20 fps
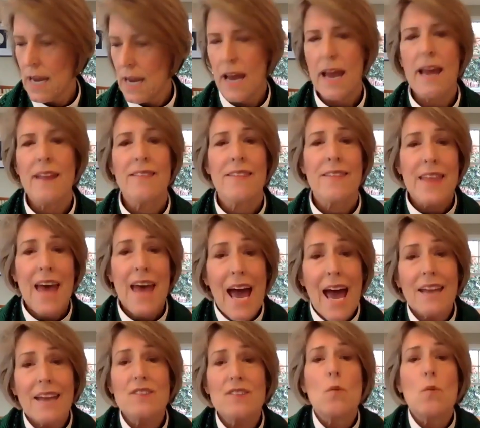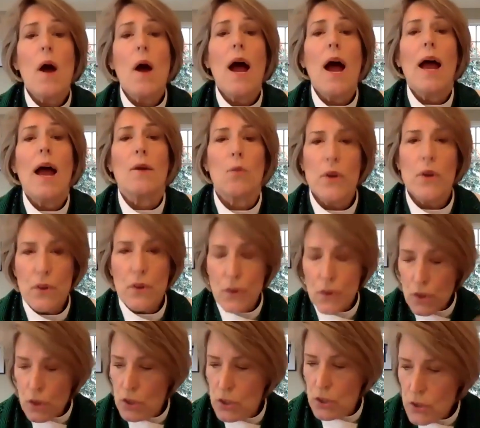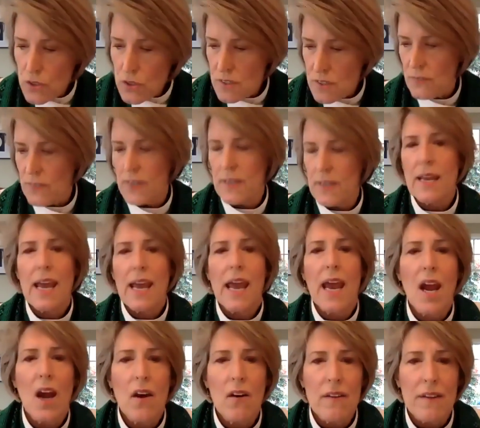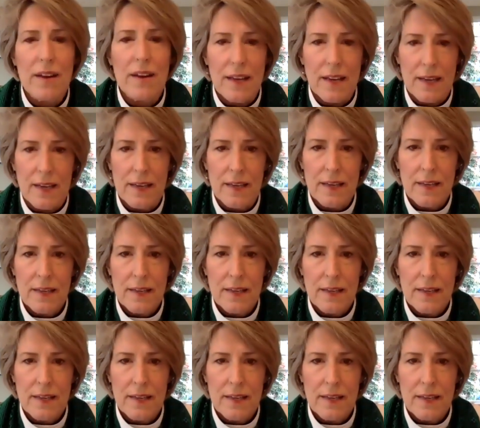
And that is why we are inclusive and caring.